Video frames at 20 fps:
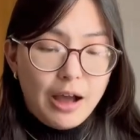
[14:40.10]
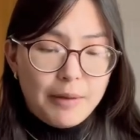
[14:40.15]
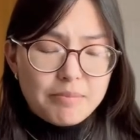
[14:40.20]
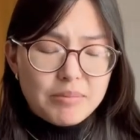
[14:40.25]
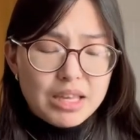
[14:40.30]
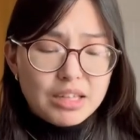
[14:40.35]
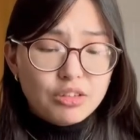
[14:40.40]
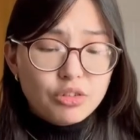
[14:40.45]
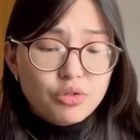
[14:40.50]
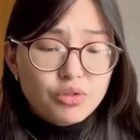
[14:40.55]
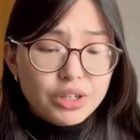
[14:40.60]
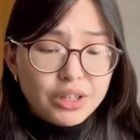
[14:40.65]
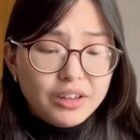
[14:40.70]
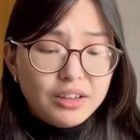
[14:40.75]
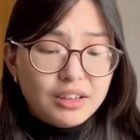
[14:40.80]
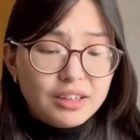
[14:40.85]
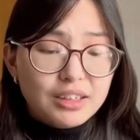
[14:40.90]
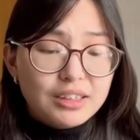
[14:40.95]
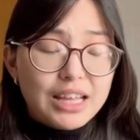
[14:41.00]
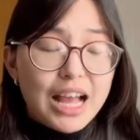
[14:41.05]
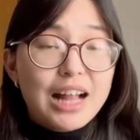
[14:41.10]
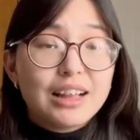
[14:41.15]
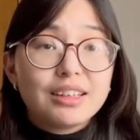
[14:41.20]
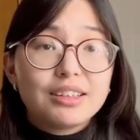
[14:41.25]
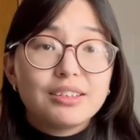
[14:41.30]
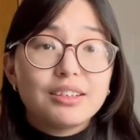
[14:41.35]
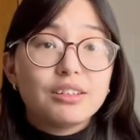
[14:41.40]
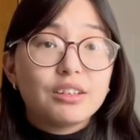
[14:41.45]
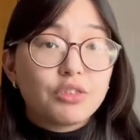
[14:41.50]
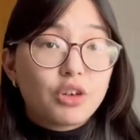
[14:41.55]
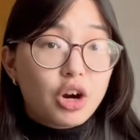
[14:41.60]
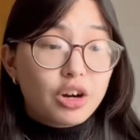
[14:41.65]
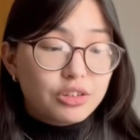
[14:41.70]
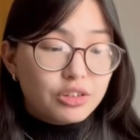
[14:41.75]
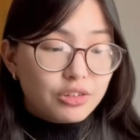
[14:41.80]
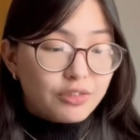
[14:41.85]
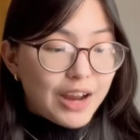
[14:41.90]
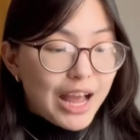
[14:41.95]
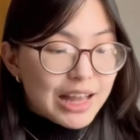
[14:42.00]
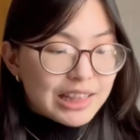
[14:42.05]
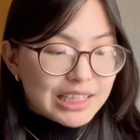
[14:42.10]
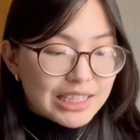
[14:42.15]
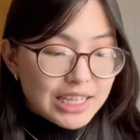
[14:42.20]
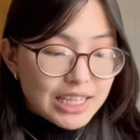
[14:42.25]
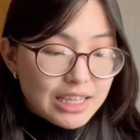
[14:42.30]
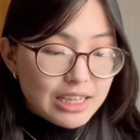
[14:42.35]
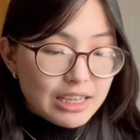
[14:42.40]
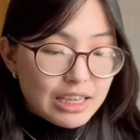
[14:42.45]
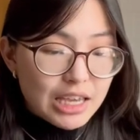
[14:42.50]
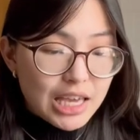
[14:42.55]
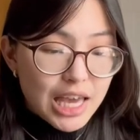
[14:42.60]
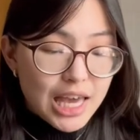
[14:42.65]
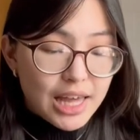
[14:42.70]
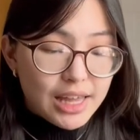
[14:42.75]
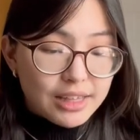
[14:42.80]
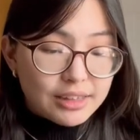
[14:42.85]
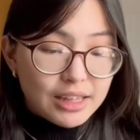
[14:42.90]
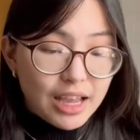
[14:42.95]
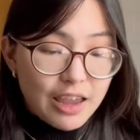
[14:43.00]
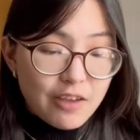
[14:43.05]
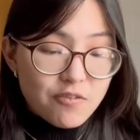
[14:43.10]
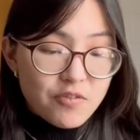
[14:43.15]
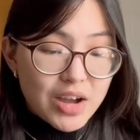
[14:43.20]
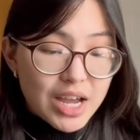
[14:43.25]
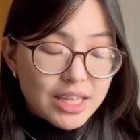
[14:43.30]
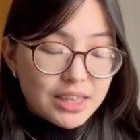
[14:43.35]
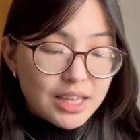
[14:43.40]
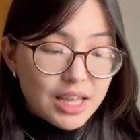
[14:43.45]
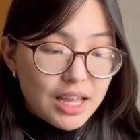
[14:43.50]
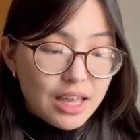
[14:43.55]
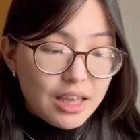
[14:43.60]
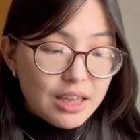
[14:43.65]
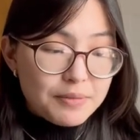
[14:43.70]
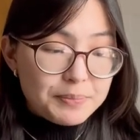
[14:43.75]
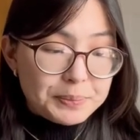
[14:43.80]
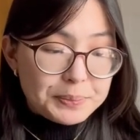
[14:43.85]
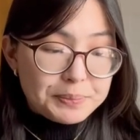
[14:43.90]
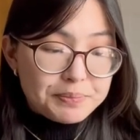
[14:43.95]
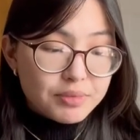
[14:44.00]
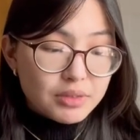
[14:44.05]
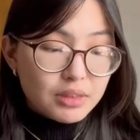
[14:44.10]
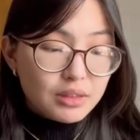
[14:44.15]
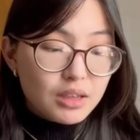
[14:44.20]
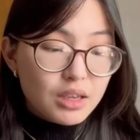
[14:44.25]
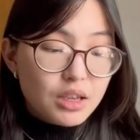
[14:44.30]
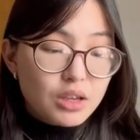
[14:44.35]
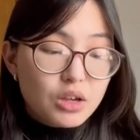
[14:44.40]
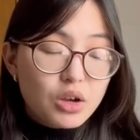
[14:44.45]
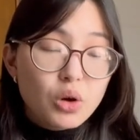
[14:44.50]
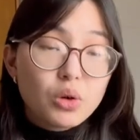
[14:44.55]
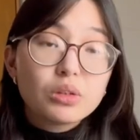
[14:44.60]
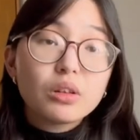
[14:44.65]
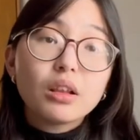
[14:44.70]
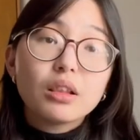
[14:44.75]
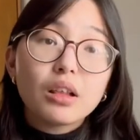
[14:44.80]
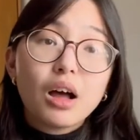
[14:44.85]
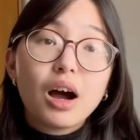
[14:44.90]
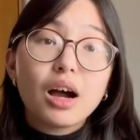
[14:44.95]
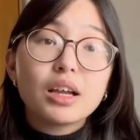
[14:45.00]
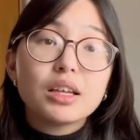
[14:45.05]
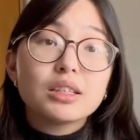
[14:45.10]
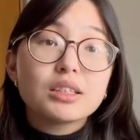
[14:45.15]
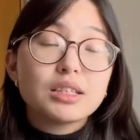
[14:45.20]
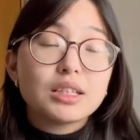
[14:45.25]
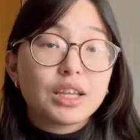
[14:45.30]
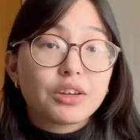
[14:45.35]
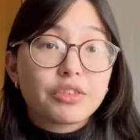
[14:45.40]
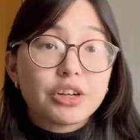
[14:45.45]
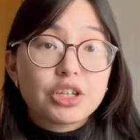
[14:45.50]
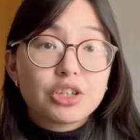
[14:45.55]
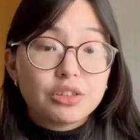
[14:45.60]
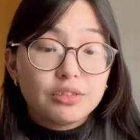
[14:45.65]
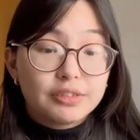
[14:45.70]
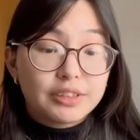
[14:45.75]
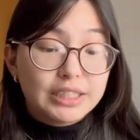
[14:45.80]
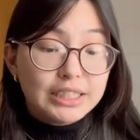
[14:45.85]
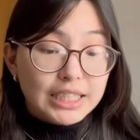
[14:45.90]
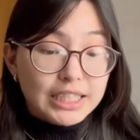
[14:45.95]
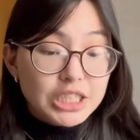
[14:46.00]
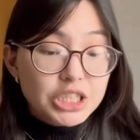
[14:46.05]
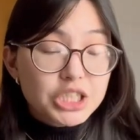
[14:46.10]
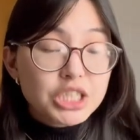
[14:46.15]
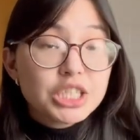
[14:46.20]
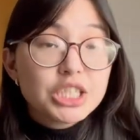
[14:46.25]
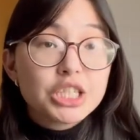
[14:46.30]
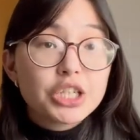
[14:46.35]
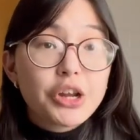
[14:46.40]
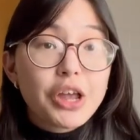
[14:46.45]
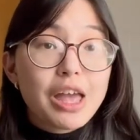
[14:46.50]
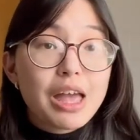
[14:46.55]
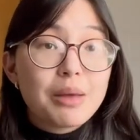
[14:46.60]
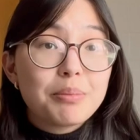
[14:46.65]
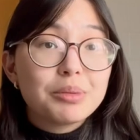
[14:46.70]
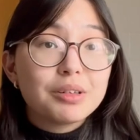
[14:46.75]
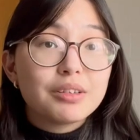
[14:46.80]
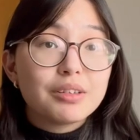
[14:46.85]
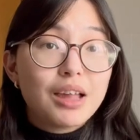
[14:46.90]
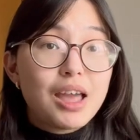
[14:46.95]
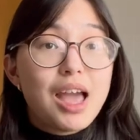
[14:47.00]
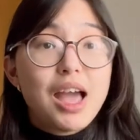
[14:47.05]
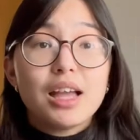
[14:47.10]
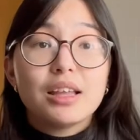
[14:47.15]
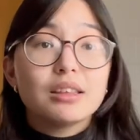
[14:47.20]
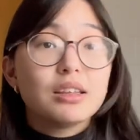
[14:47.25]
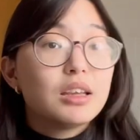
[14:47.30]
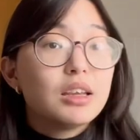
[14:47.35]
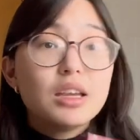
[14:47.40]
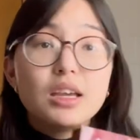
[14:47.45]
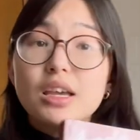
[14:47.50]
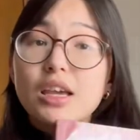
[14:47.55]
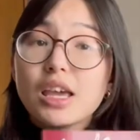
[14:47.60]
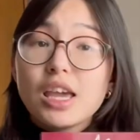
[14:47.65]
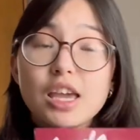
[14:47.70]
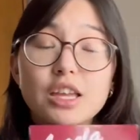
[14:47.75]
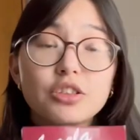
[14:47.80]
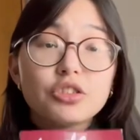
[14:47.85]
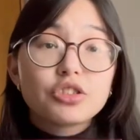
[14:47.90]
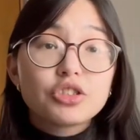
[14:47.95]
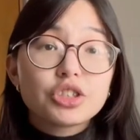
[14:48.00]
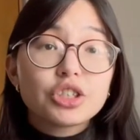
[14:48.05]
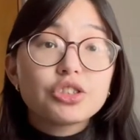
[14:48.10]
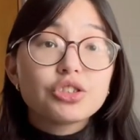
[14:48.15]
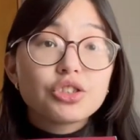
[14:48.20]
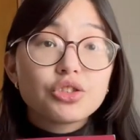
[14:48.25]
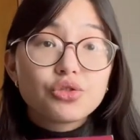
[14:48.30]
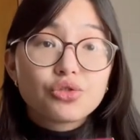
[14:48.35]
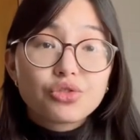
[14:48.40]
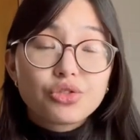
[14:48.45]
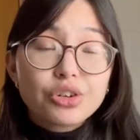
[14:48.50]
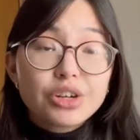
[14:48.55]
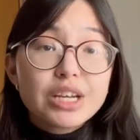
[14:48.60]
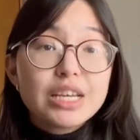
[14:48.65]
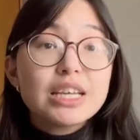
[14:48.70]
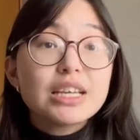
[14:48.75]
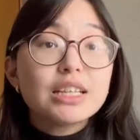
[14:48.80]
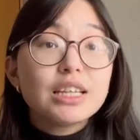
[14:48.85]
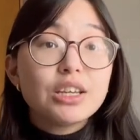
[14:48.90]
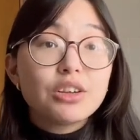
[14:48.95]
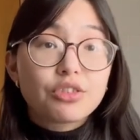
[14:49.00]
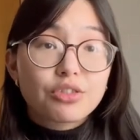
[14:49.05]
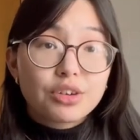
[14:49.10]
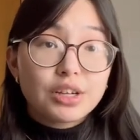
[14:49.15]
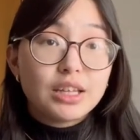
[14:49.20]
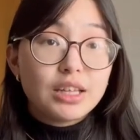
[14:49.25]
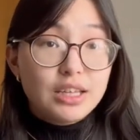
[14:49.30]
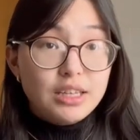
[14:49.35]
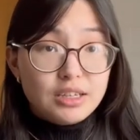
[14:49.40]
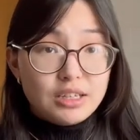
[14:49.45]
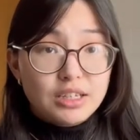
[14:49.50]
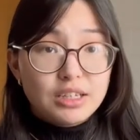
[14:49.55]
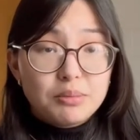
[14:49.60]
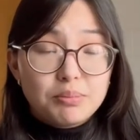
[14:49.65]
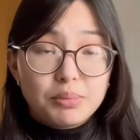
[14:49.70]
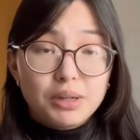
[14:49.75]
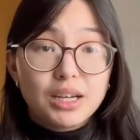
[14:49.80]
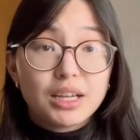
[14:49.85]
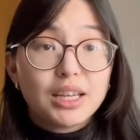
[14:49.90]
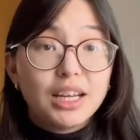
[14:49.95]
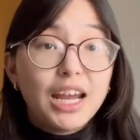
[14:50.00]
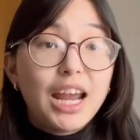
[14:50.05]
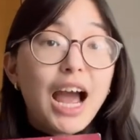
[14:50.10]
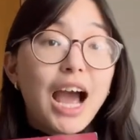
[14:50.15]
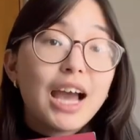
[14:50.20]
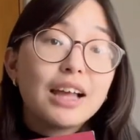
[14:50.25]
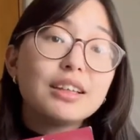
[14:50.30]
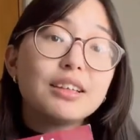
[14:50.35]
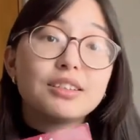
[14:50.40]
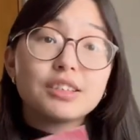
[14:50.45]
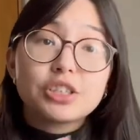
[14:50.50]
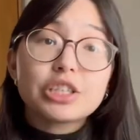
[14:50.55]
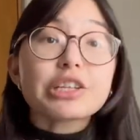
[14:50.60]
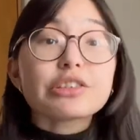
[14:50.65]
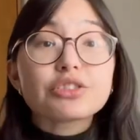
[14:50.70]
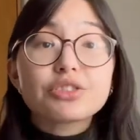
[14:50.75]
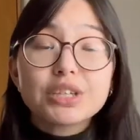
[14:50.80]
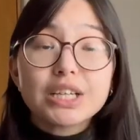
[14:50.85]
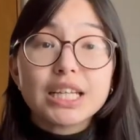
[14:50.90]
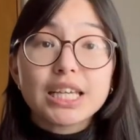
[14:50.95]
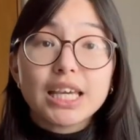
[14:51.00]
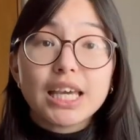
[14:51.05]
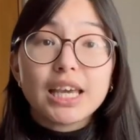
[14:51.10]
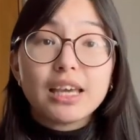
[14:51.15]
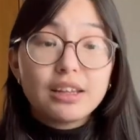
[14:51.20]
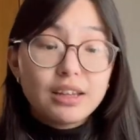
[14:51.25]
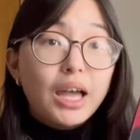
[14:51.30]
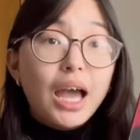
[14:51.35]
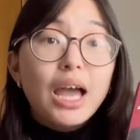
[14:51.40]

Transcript: It's a really good analysis of carcerality, and I find that it goes a lot into like racial relationships, and it's just a really, really good book, and I highly suggest reading it.